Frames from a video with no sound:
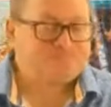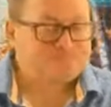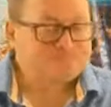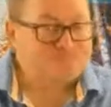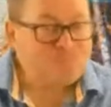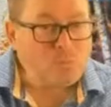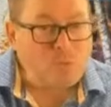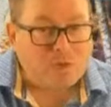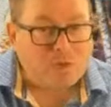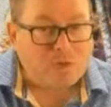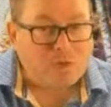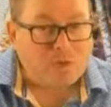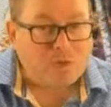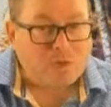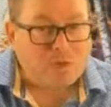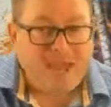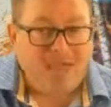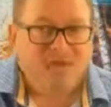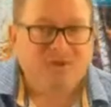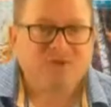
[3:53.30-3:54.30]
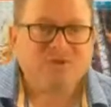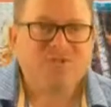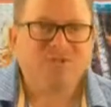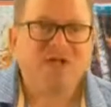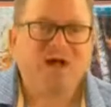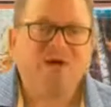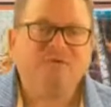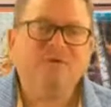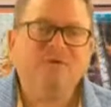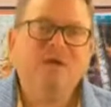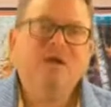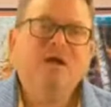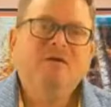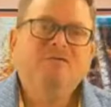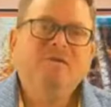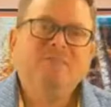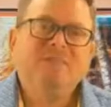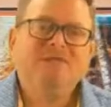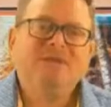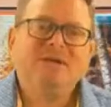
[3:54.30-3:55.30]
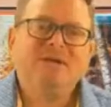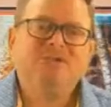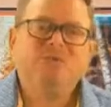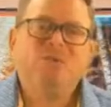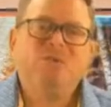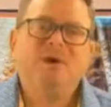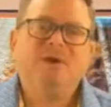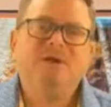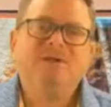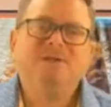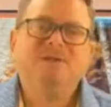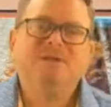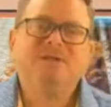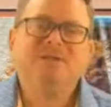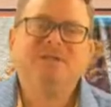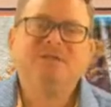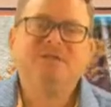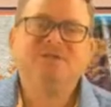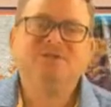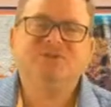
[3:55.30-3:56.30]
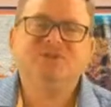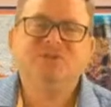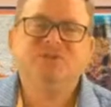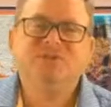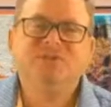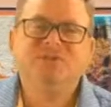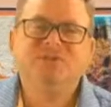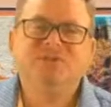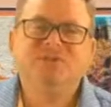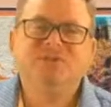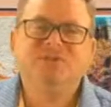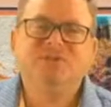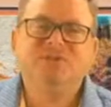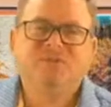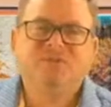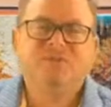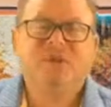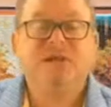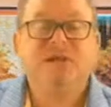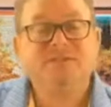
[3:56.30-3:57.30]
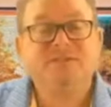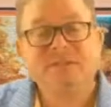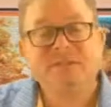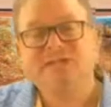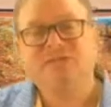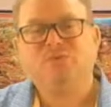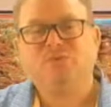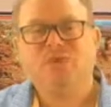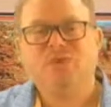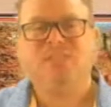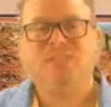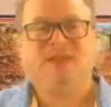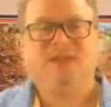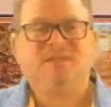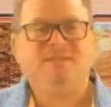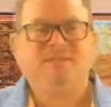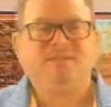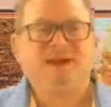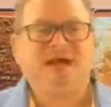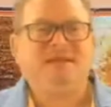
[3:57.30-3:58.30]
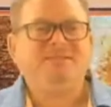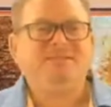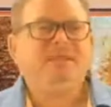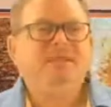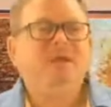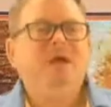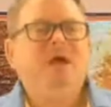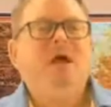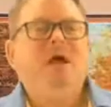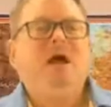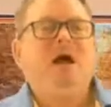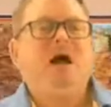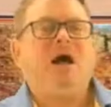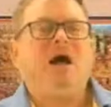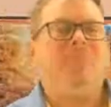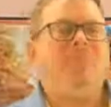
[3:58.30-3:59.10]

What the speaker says: to take yourself from stage 1 to stage 2 to stage 3. Now, stage 3 being the best, or